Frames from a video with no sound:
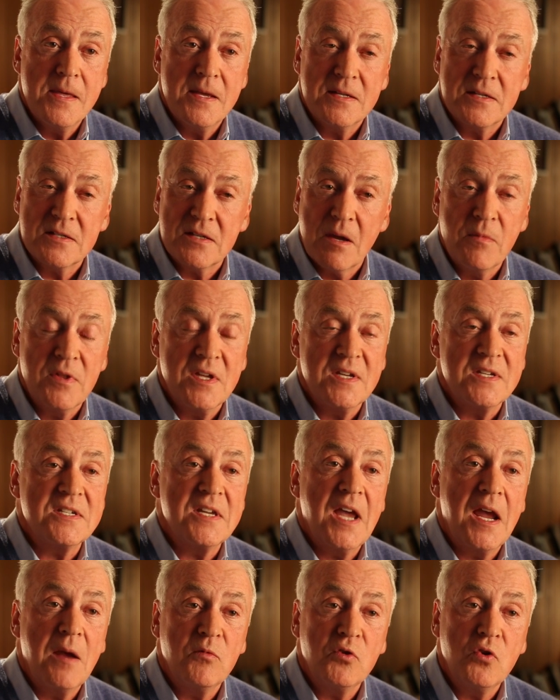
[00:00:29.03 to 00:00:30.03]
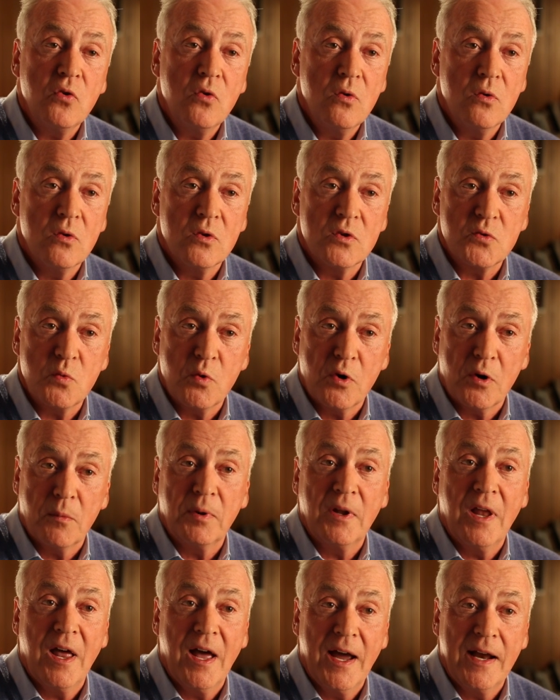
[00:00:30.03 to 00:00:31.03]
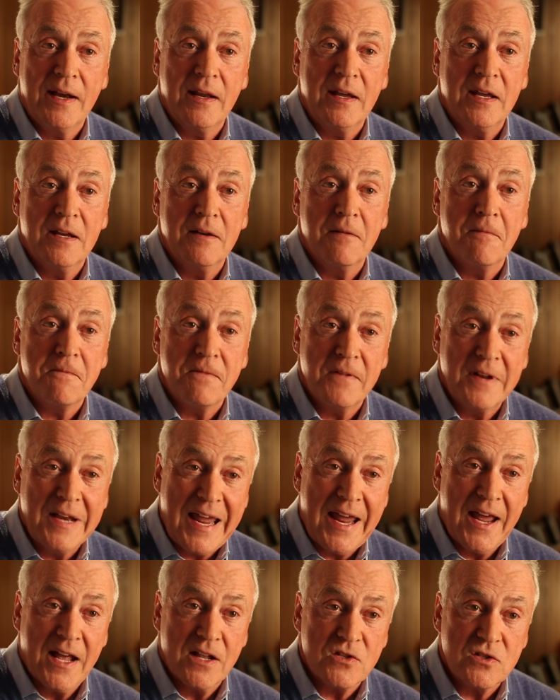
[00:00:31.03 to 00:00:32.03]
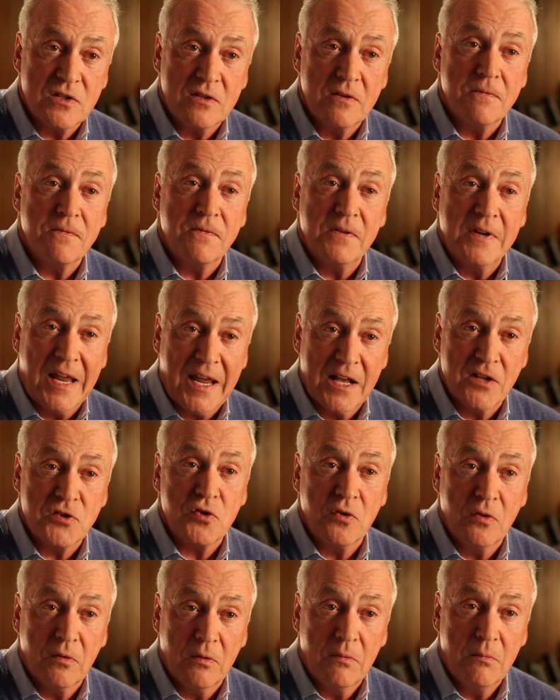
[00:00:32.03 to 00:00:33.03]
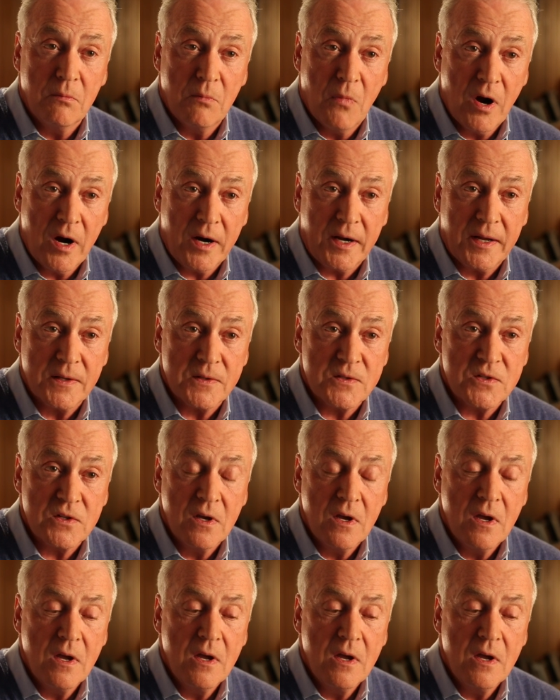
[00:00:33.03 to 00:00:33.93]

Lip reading: some of these same tools were applied in finance, in financial markets.